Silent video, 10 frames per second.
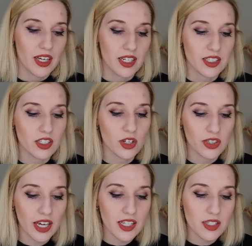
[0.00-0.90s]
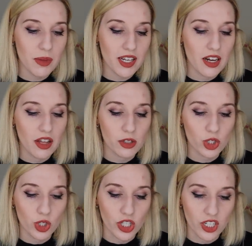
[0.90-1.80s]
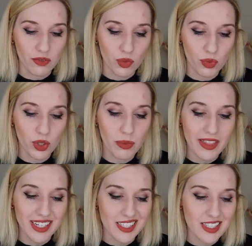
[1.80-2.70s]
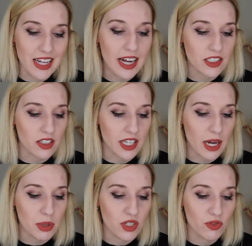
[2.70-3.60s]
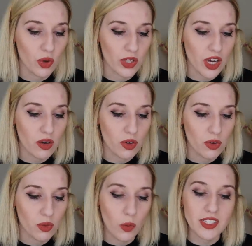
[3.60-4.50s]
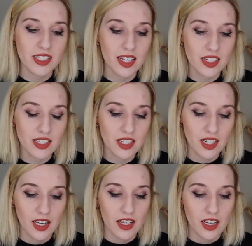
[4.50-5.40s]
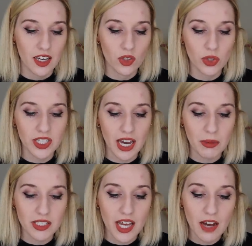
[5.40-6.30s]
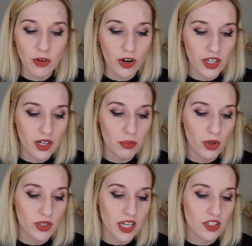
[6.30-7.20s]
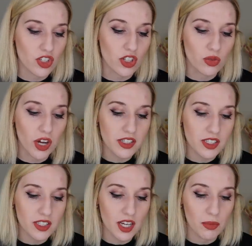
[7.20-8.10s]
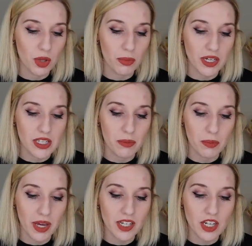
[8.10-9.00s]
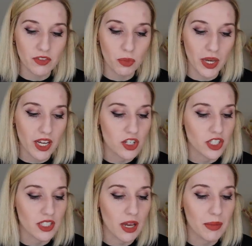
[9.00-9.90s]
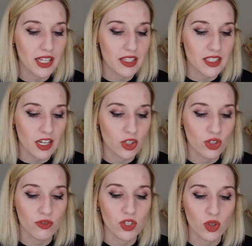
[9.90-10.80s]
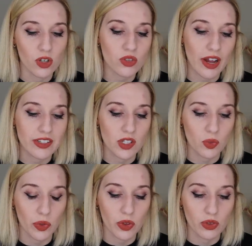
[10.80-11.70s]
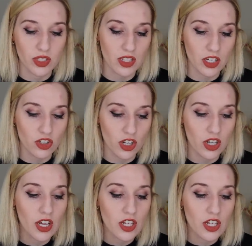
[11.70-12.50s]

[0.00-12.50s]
It says, her gaze made another circuit of the room, then snagged on Gabby's folio. What's this? Ignoring Gabby's half-hearted protest, she crossed to the table and picked up page after page, examining the sketches of Dior dresses with close attention.